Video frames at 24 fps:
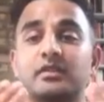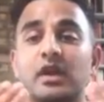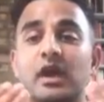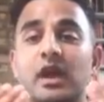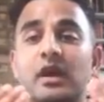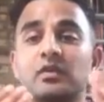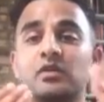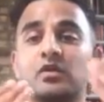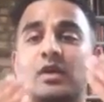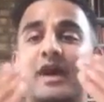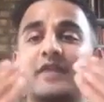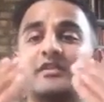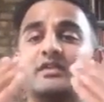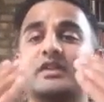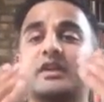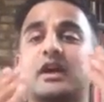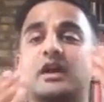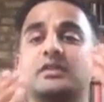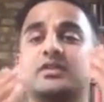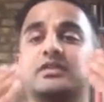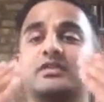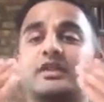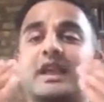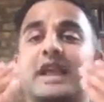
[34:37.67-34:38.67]
you have to
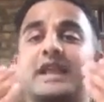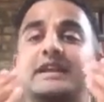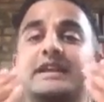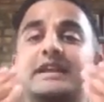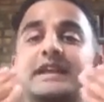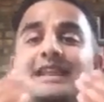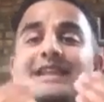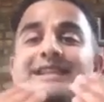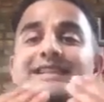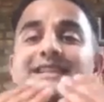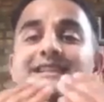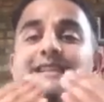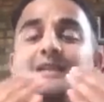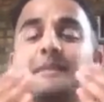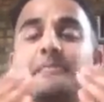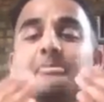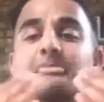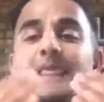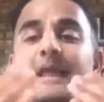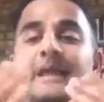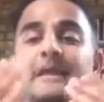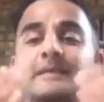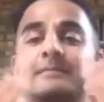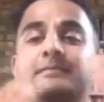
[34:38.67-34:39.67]
understand it
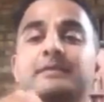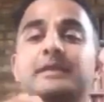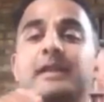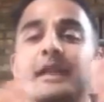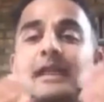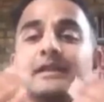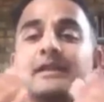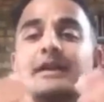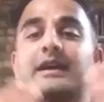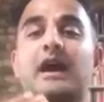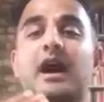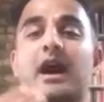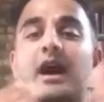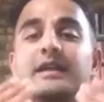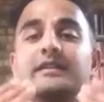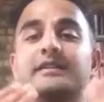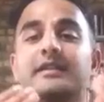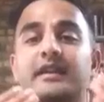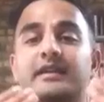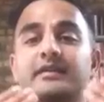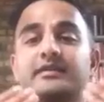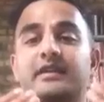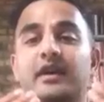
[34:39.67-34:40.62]
in the context